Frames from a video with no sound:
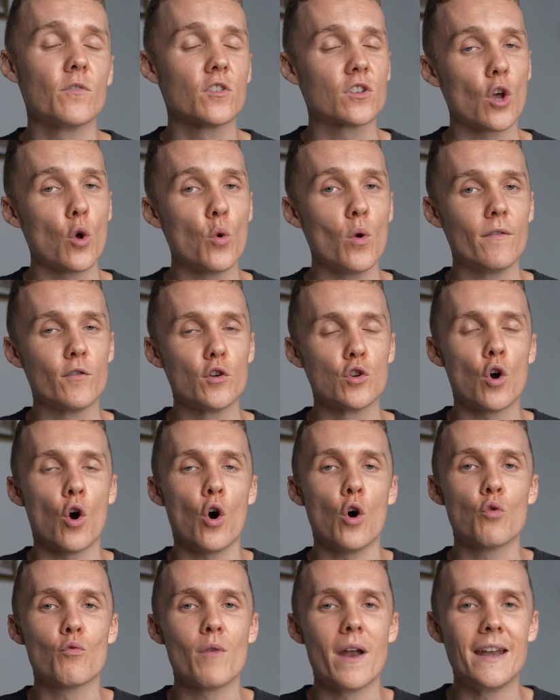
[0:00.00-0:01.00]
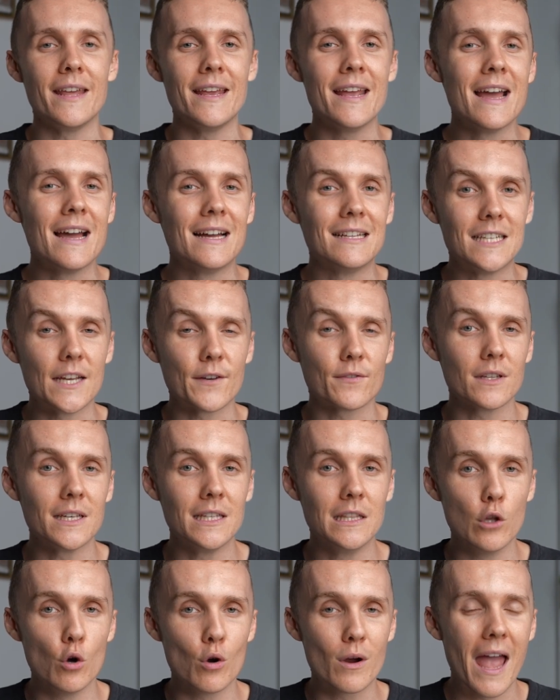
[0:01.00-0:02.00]
So if you're not already, definitely
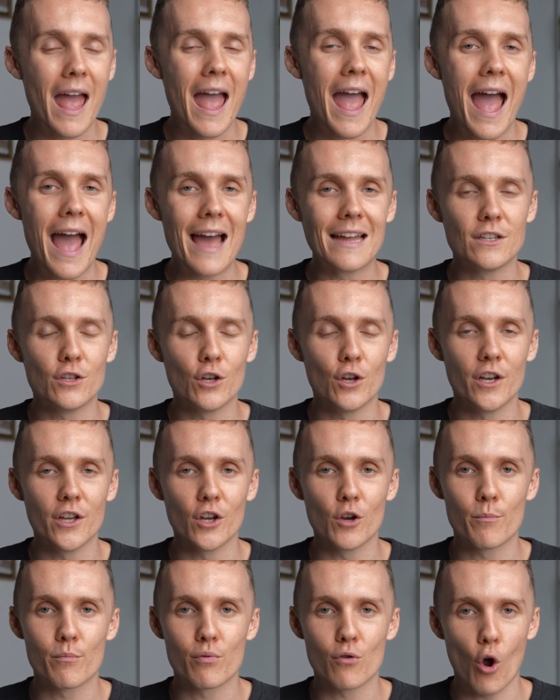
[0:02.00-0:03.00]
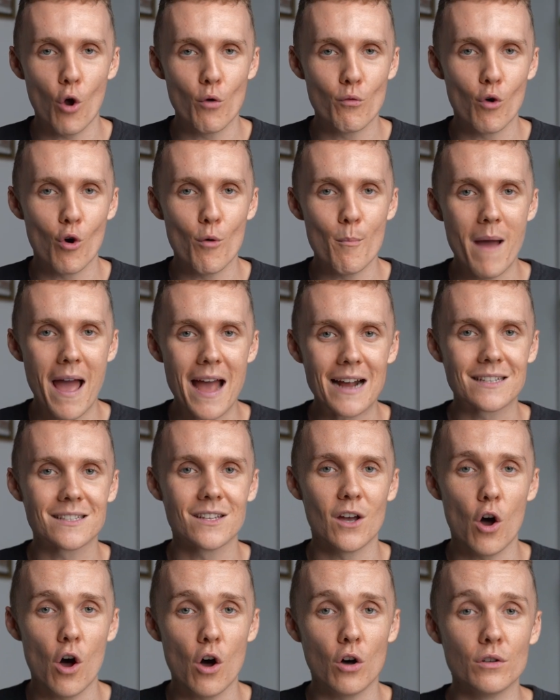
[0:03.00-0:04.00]
look at turning Pro RAW Max
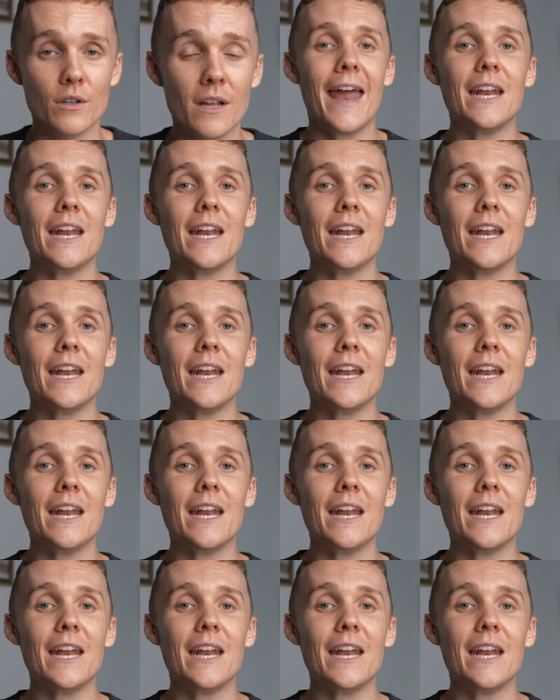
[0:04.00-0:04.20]
on.